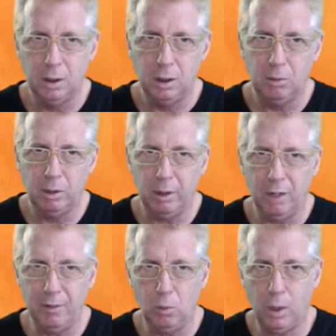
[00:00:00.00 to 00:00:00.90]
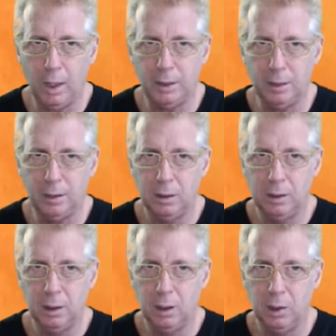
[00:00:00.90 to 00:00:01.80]
we were level 1.
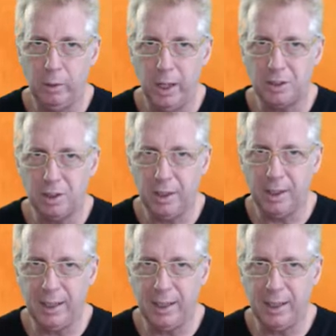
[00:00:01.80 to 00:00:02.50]
We actually